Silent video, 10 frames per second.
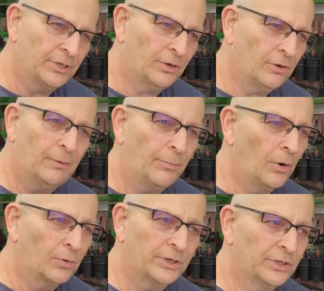I
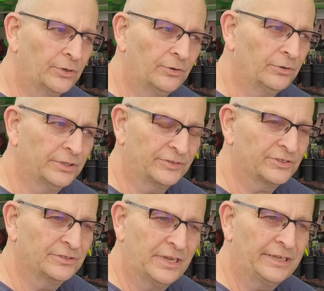broke it, or
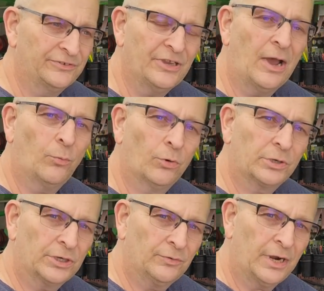it's not
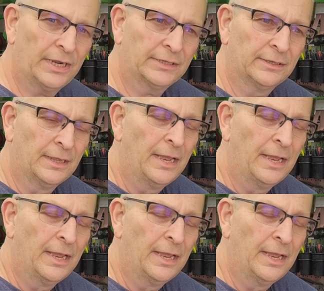working right.